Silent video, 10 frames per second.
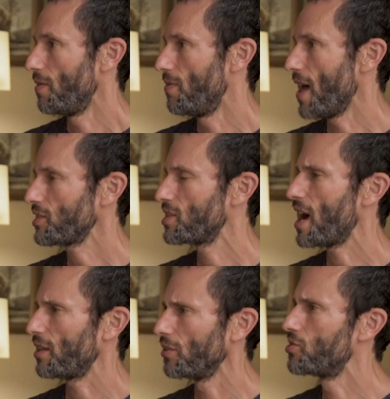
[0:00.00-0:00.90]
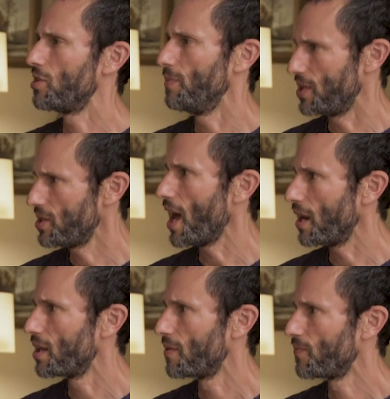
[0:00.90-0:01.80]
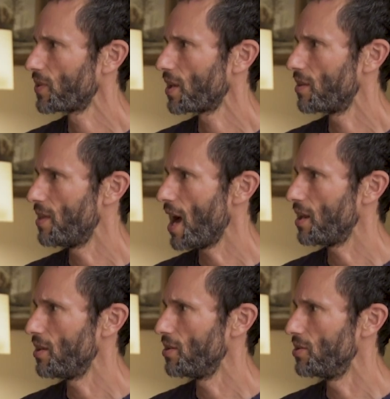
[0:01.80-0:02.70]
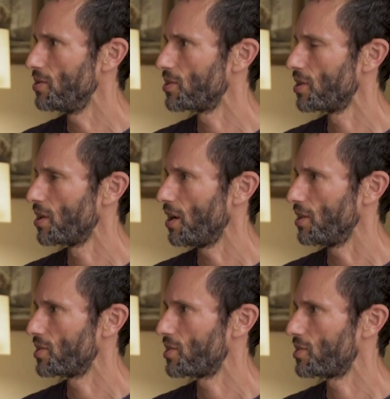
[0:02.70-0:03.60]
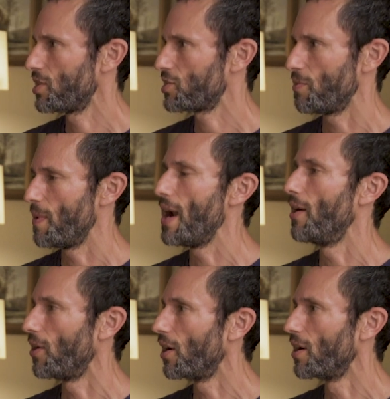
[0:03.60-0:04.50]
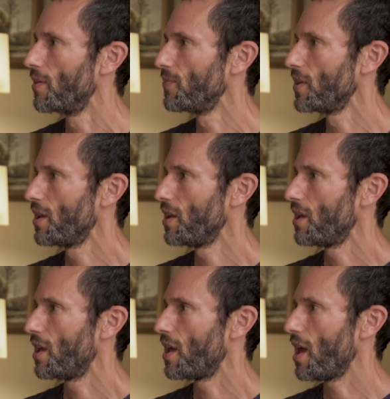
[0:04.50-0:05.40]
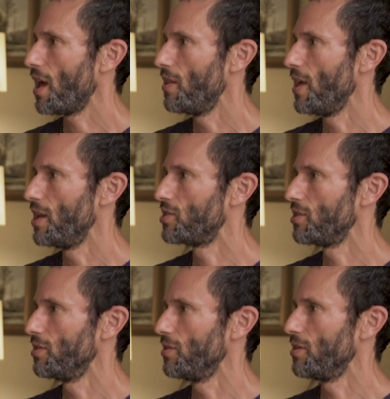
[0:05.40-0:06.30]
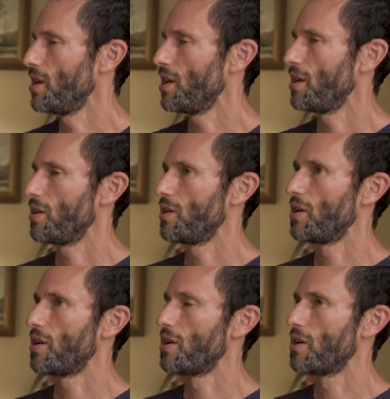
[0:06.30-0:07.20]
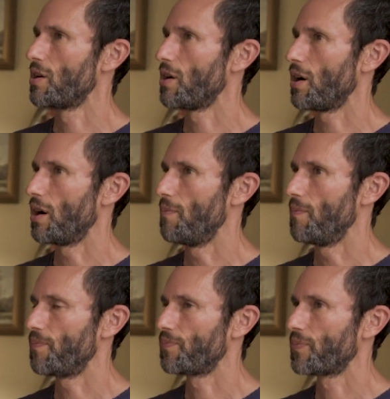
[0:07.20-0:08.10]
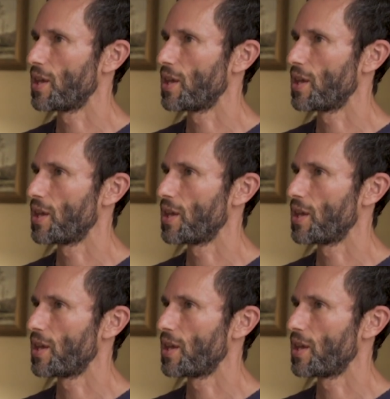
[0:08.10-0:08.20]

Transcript: that's not legitimate debt. That is a system error. And then to um,